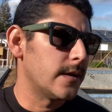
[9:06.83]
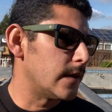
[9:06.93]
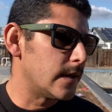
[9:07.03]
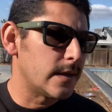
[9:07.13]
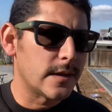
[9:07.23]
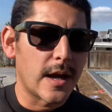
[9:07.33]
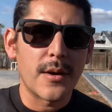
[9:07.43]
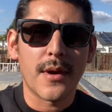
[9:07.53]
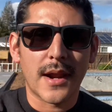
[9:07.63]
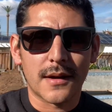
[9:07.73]
I
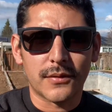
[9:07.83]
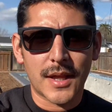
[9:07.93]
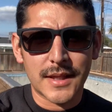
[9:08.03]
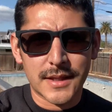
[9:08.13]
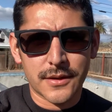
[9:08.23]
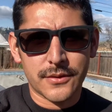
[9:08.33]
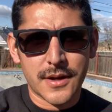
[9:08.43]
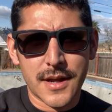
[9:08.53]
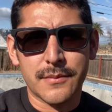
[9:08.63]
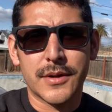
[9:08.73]
ran out of light the other
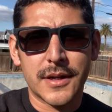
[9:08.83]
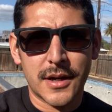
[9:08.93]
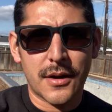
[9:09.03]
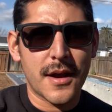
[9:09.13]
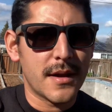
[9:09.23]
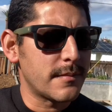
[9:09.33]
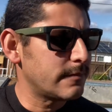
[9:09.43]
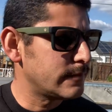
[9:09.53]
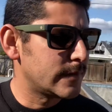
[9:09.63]
night, but here I am,